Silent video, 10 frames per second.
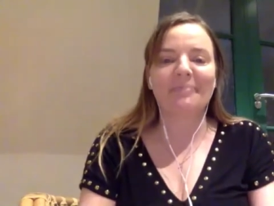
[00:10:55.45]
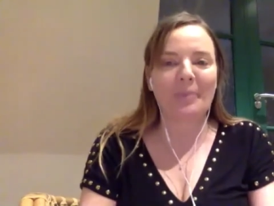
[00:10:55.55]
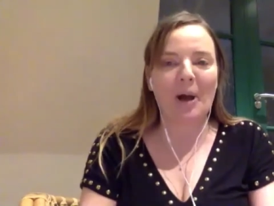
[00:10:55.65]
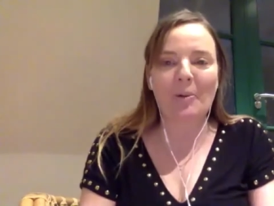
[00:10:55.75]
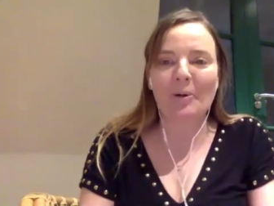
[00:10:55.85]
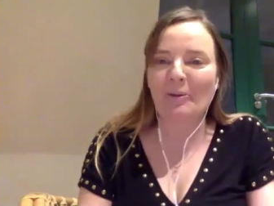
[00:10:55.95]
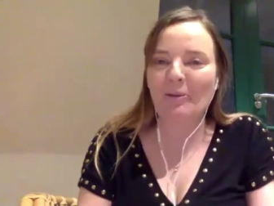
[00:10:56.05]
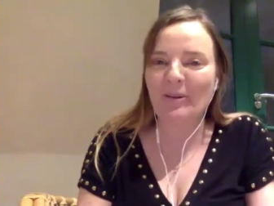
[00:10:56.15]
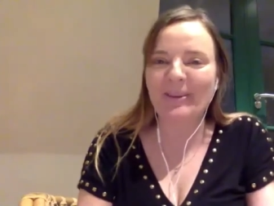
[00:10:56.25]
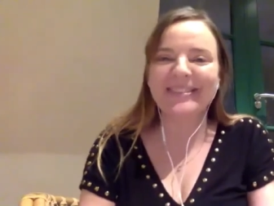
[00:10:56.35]

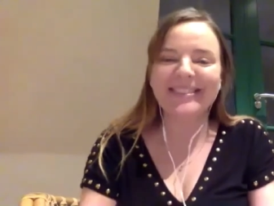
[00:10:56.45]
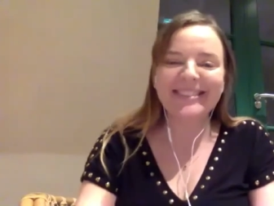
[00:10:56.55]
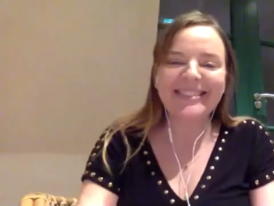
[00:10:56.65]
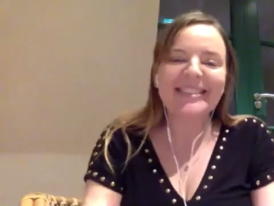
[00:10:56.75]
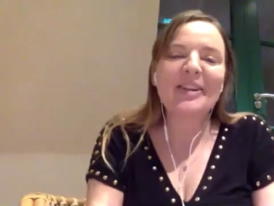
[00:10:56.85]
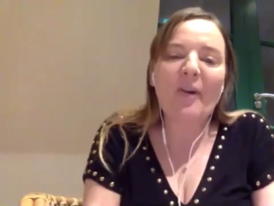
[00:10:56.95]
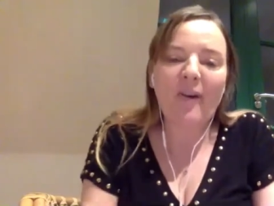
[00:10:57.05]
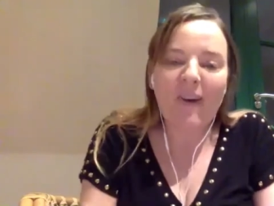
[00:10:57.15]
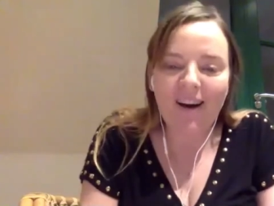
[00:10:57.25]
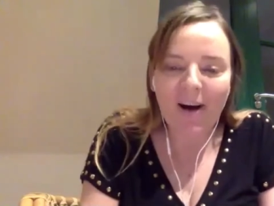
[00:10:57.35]
Powerful.
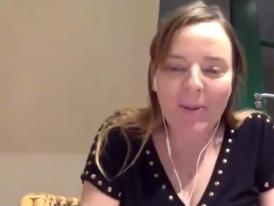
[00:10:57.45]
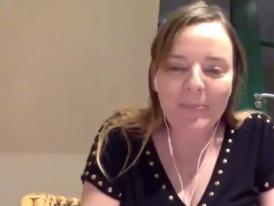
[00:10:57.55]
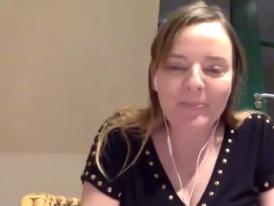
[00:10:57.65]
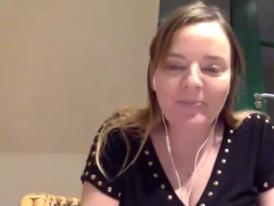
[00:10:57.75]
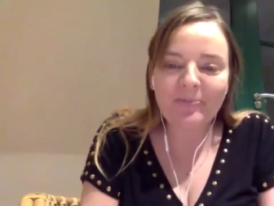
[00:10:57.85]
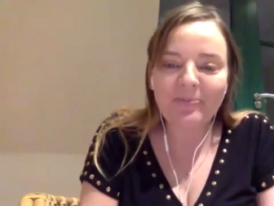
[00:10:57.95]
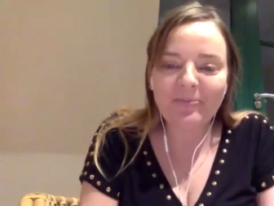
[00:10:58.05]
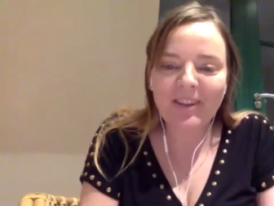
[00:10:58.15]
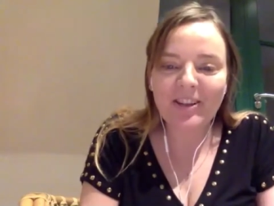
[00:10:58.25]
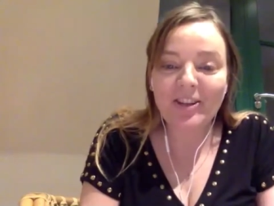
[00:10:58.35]

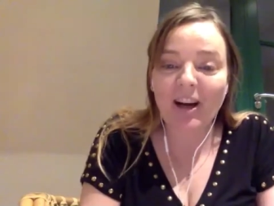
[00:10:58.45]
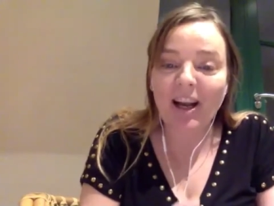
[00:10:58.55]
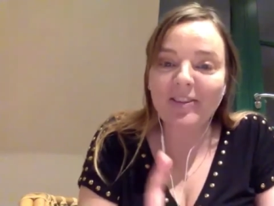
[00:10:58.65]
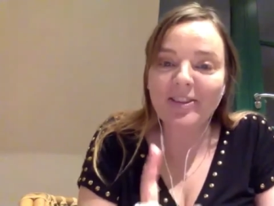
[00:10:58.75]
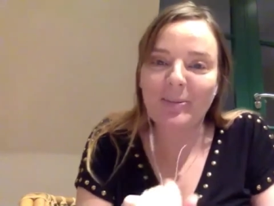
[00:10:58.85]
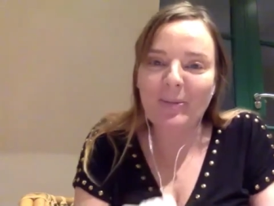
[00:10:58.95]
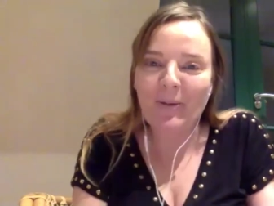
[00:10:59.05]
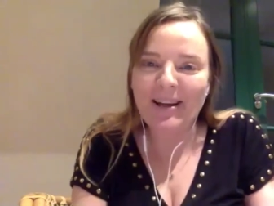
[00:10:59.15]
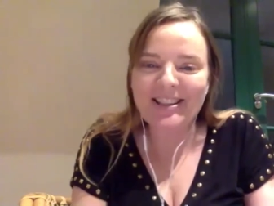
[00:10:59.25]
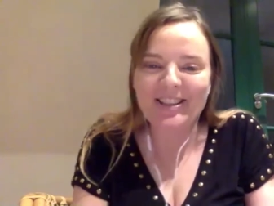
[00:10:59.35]
So I have some
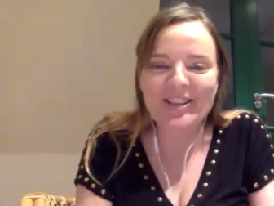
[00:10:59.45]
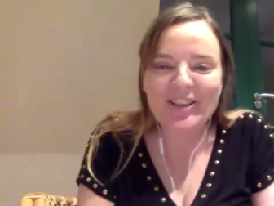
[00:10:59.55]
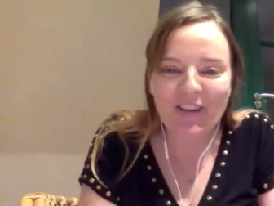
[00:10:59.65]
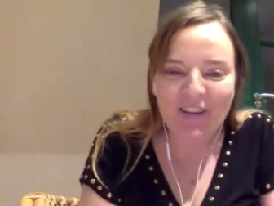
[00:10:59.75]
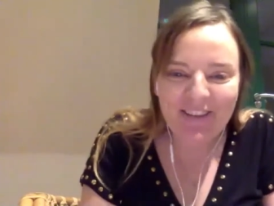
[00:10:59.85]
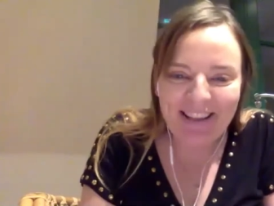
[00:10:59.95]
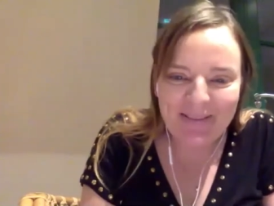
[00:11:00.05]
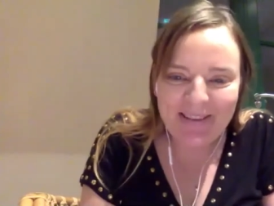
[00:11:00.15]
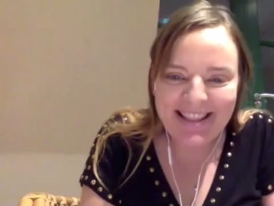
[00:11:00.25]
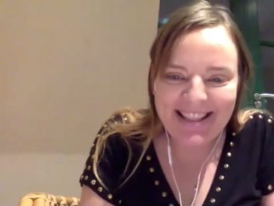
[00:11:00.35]
questions, so let
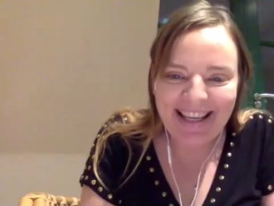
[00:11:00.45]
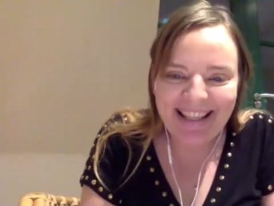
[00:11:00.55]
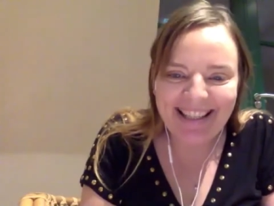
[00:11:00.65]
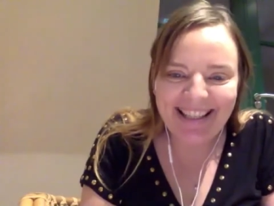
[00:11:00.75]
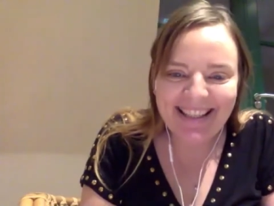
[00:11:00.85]
me check.